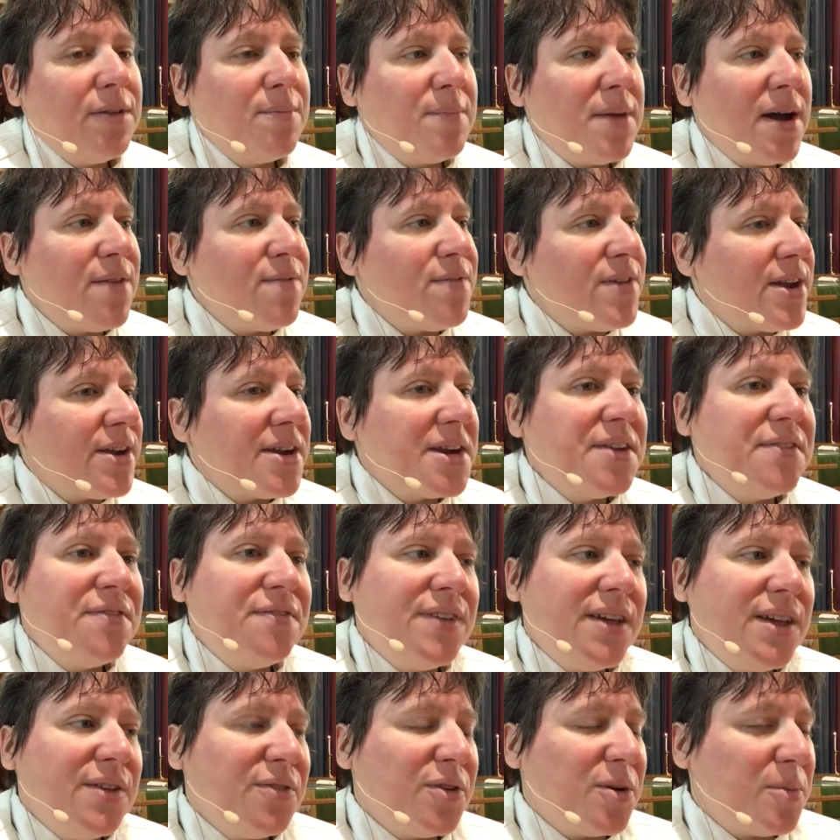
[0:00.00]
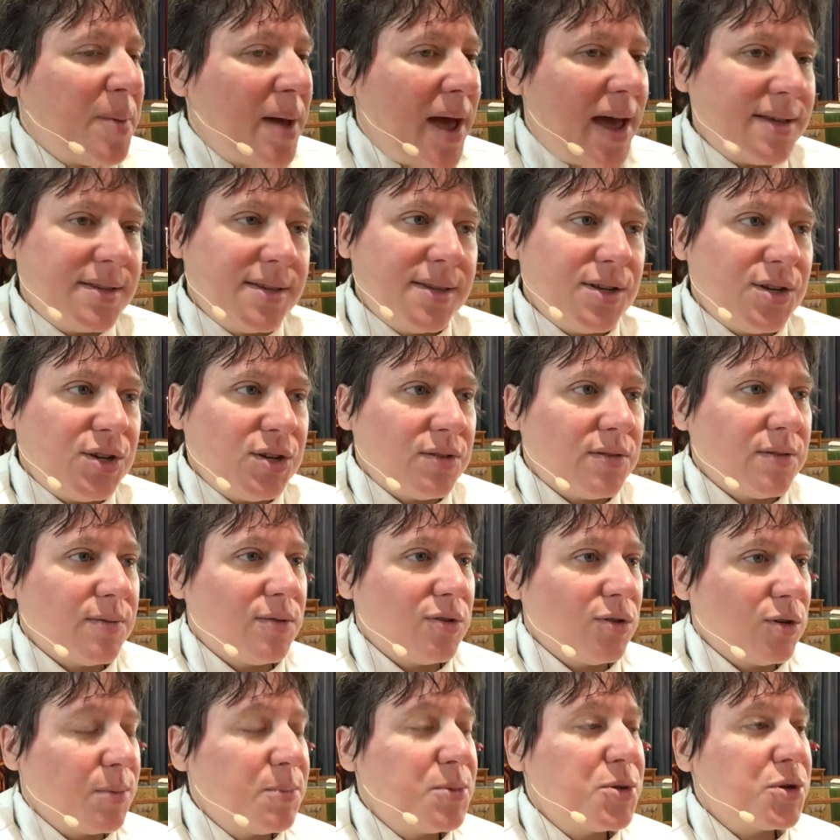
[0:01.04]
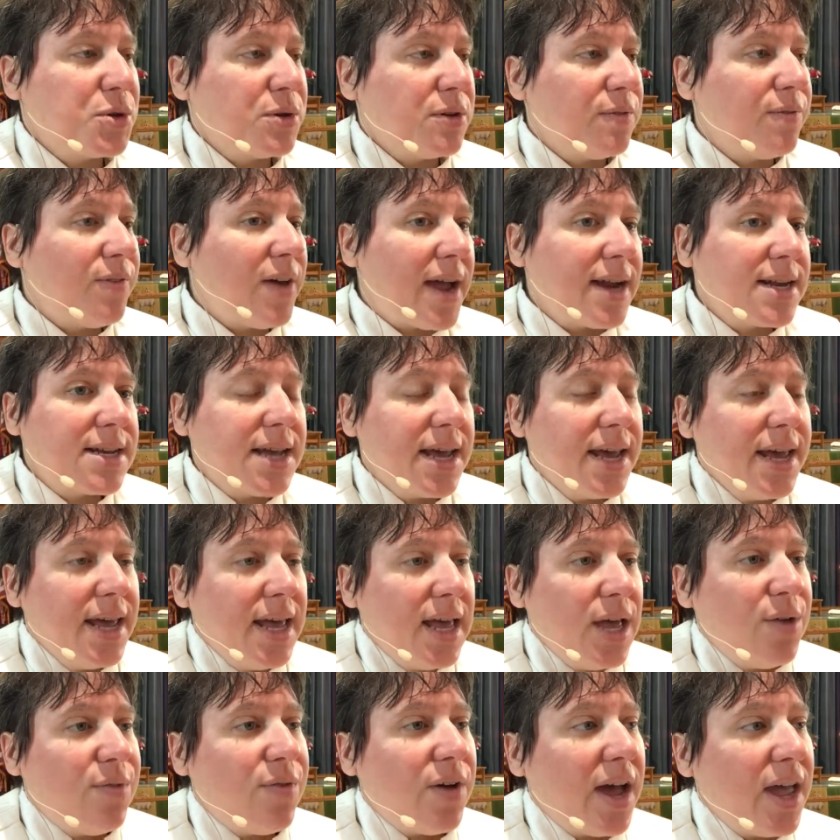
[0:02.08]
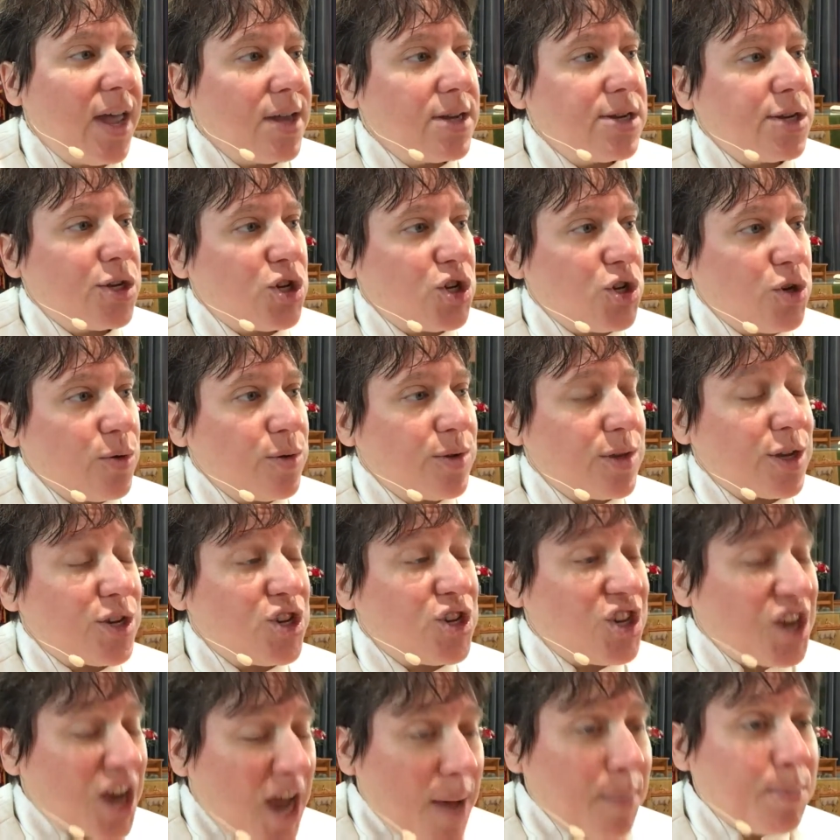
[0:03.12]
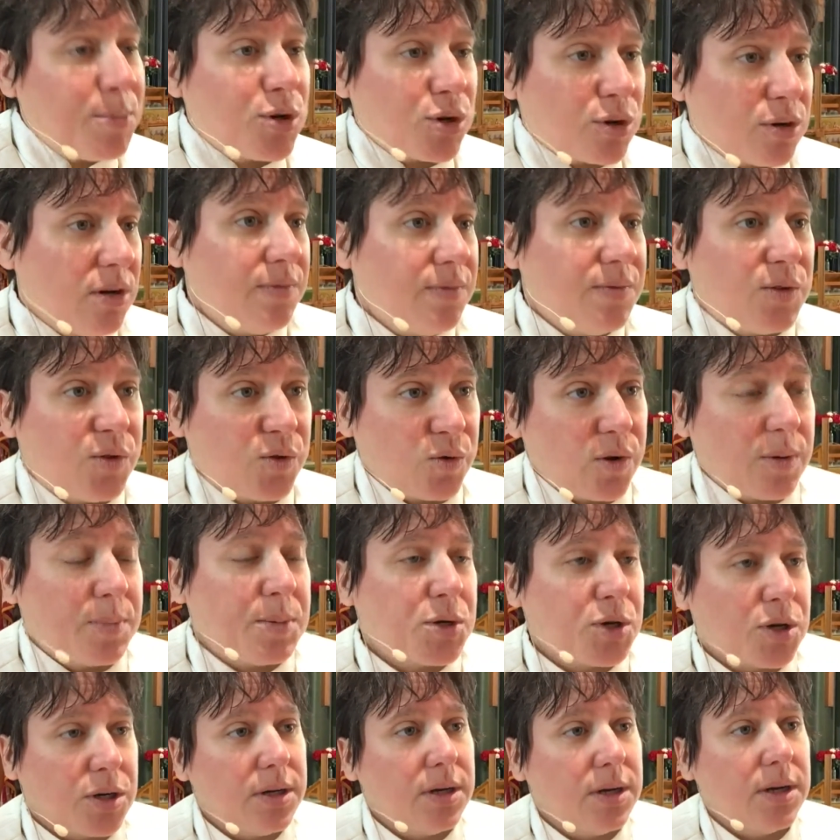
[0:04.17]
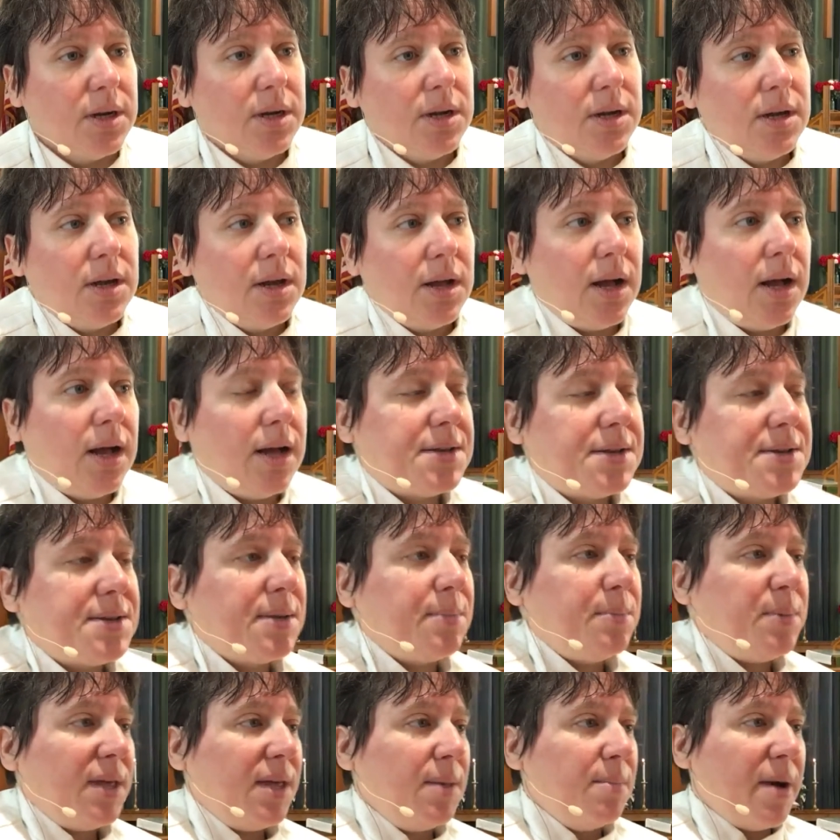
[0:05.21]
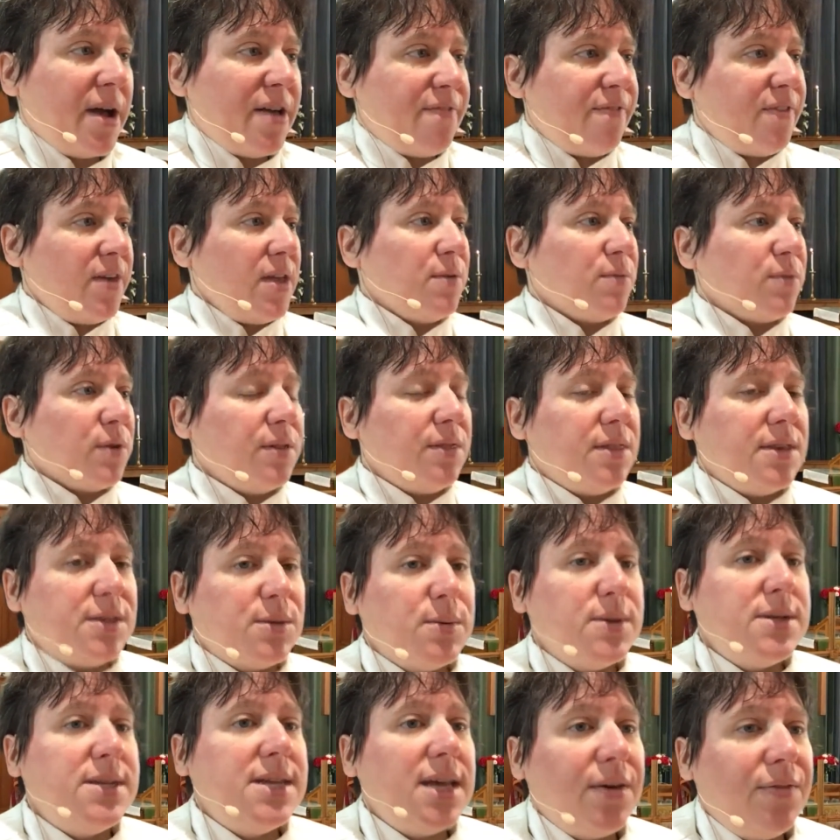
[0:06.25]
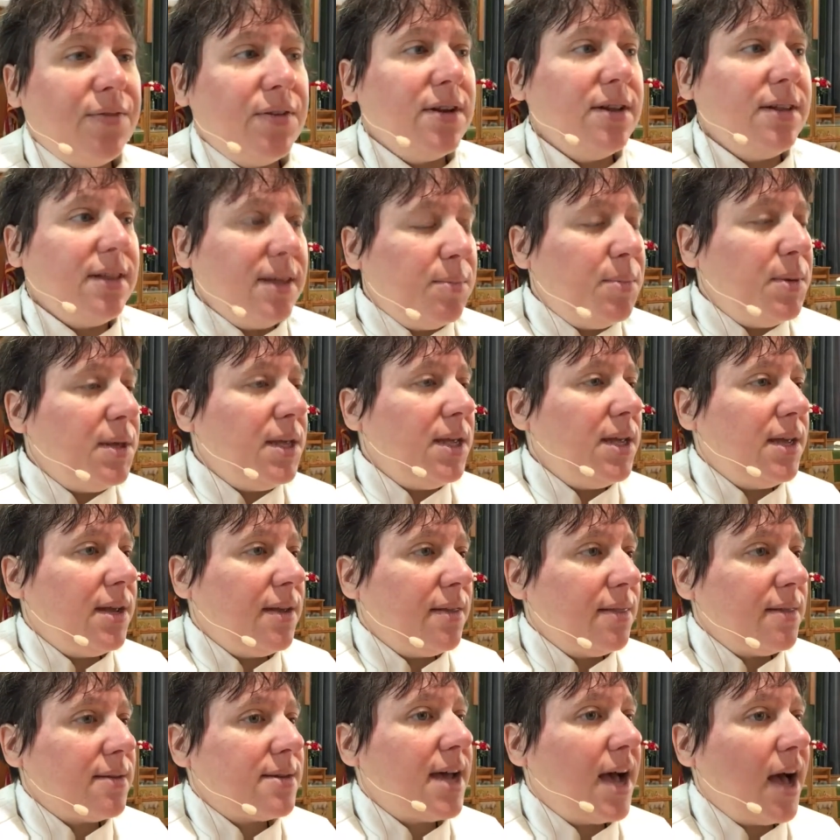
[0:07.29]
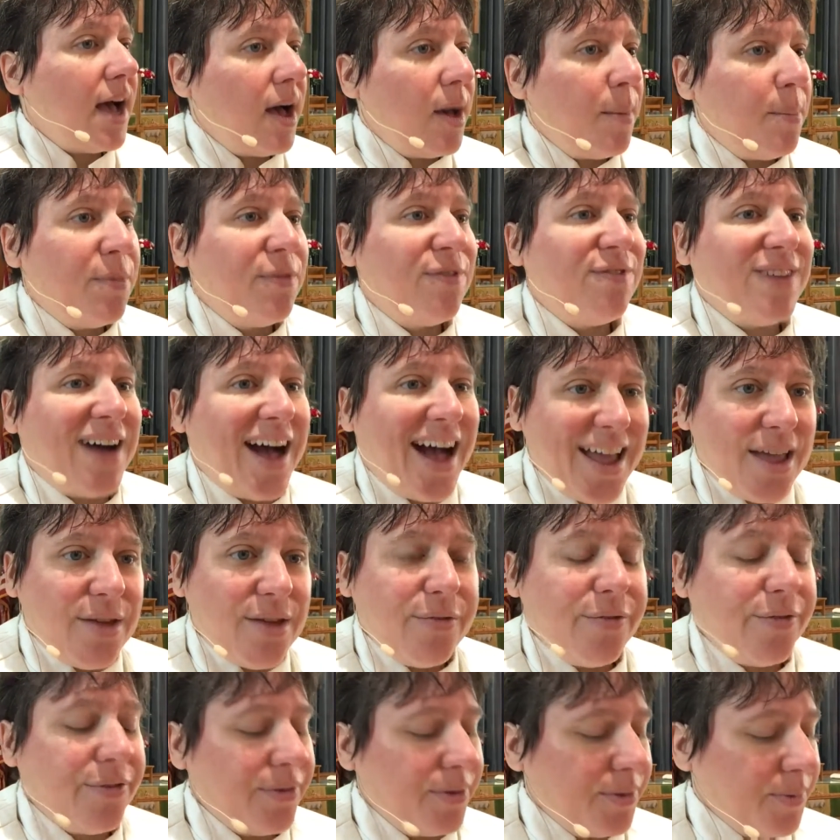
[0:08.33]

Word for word: of my very favorite passages of Scripture. In fact, if I had to choose a chapter of Scripture, uh, to be my favorite, this would definitely be in the top five,